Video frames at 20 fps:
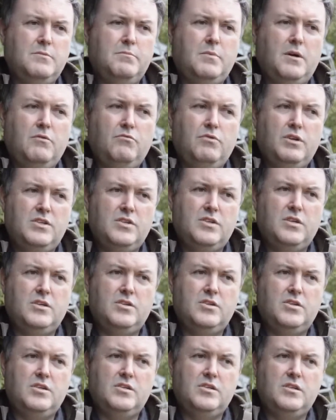by
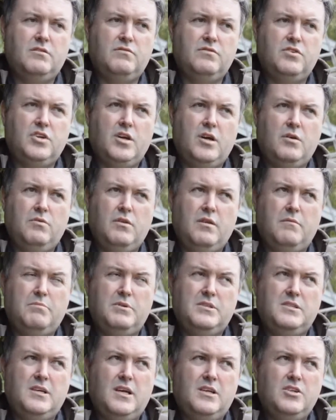researchers have shown that
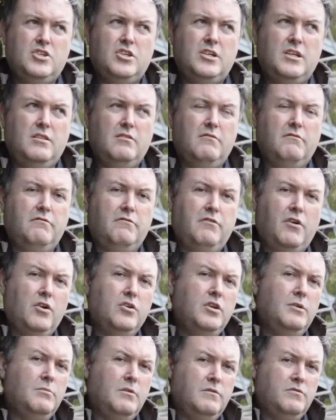potentially the
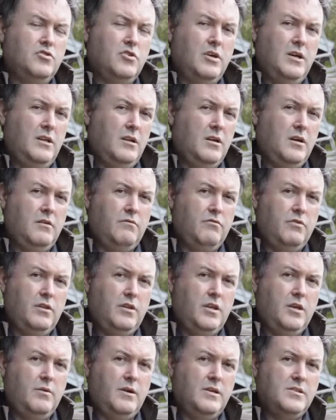volume of trade in ivory in
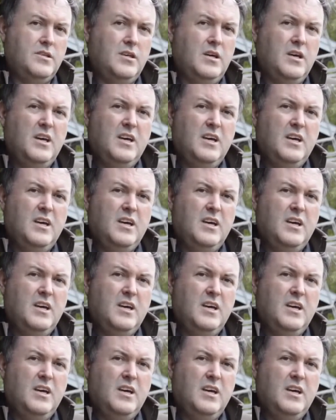the US